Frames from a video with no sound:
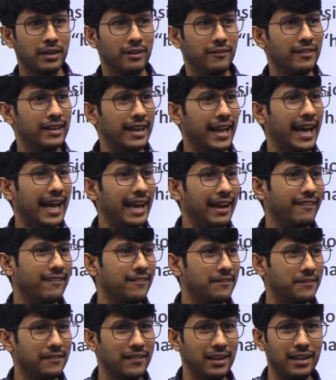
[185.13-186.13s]
will have
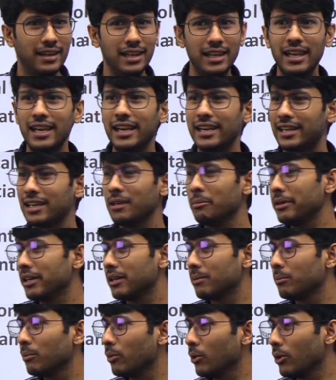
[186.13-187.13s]
little bit
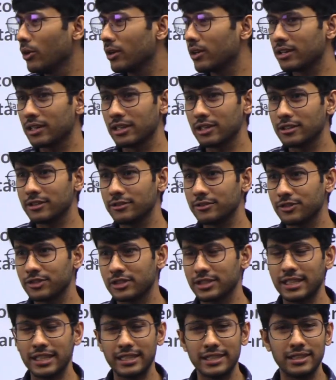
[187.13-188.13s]
more nerves
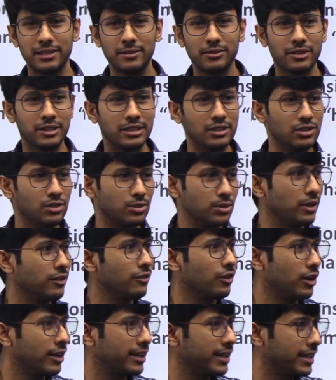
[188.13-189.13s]
than the ones who have
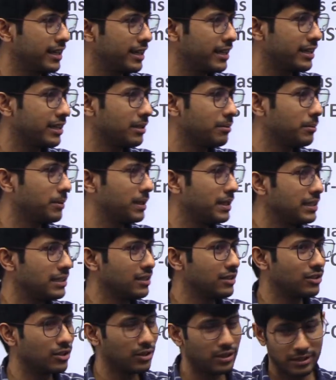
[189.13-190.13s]
already written
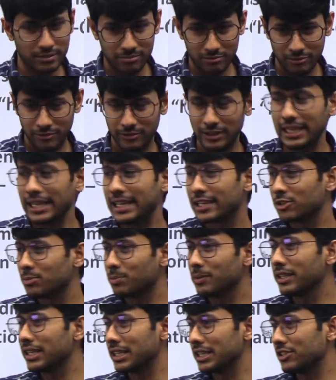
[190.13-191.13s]
mains or well
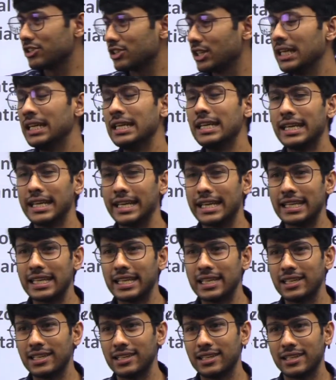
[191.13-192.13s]
experienced in
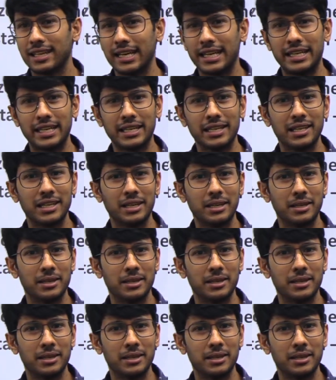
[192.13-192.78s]
writing